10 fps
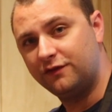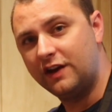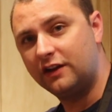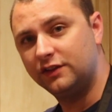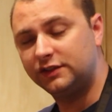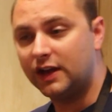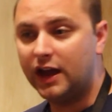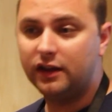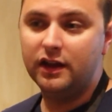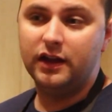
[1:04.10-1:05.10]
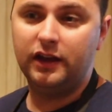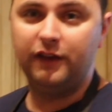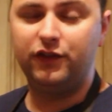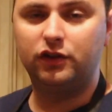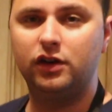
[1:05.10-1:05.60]
of fat on the side.
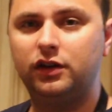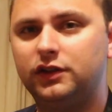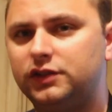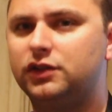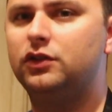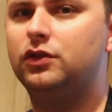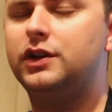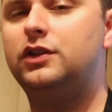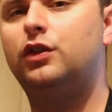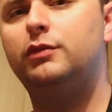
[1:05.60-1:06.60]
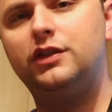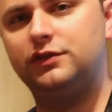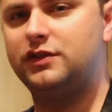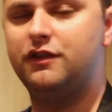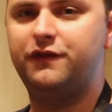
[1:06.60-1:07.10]
If you're cooking a sirloin, normally
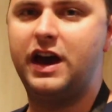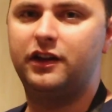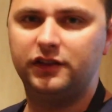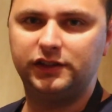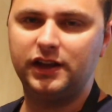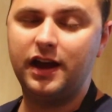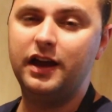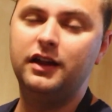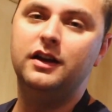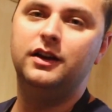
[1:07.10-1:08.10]
there's no fat on the side.